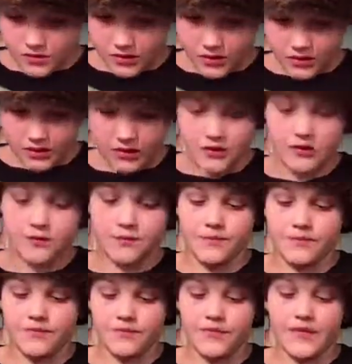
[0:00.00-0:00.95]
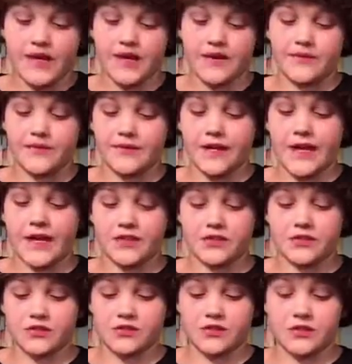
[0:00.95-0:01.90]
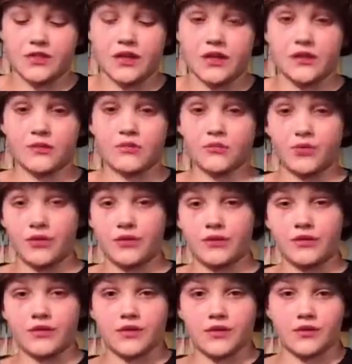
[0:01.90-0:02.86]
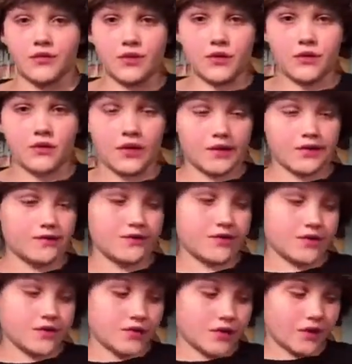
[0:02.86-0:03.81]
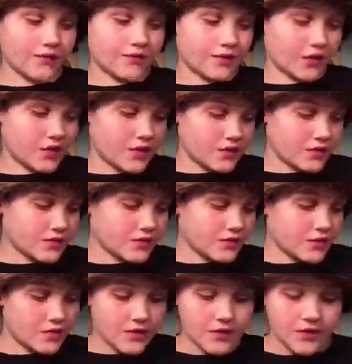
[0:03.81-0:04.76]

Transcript: I'm actually not completely sure what a lot of this stuff is.